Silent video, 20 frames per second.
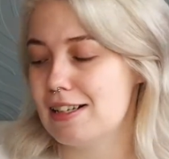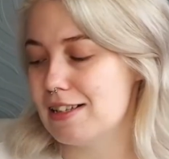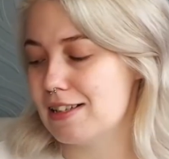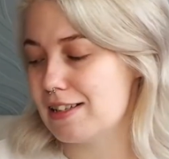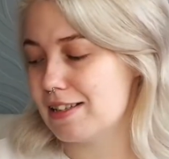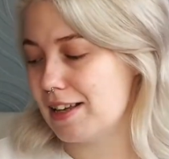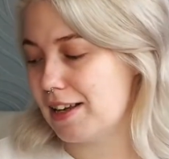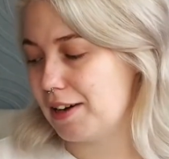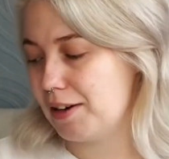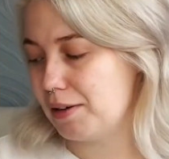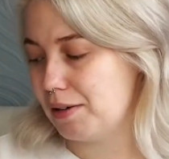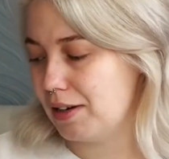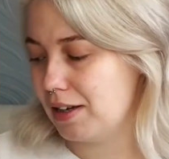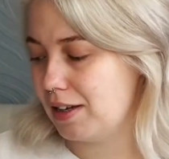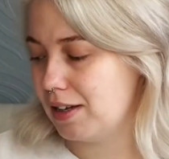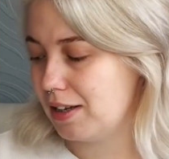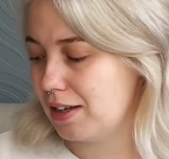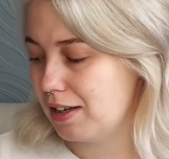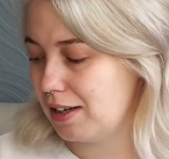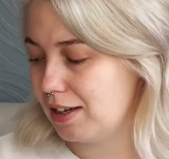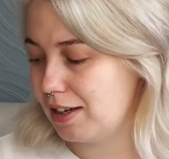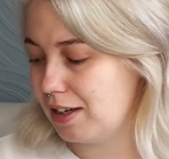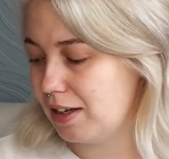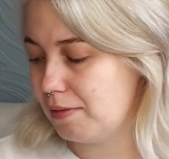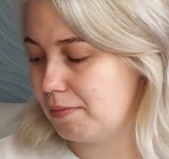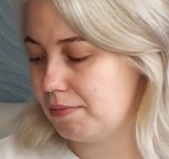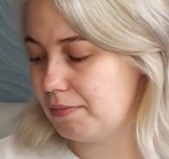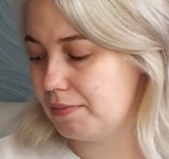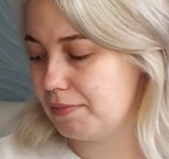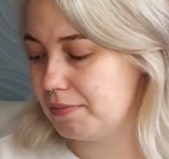So
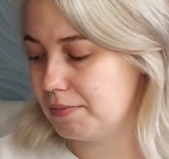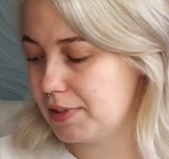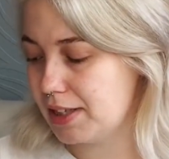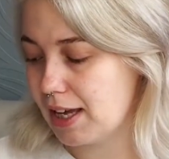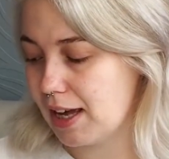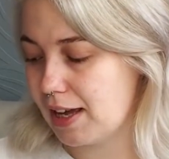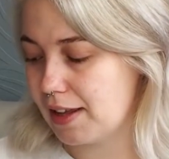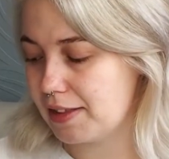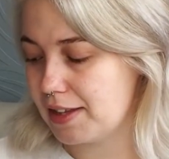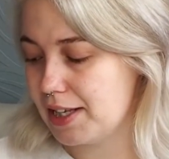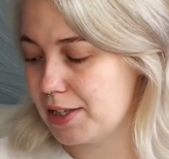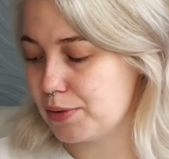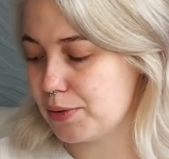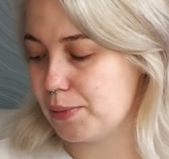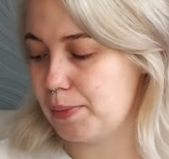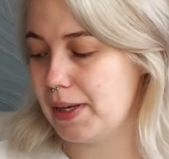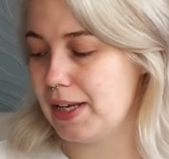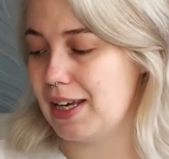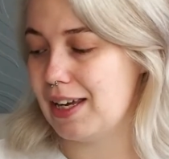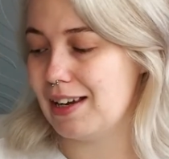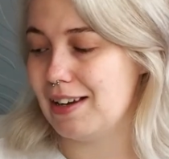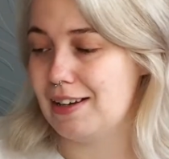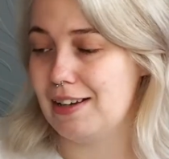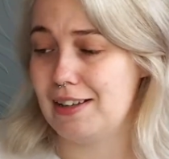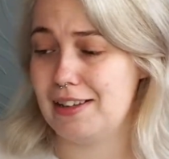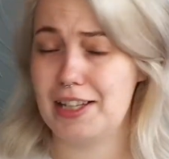yeah, these will be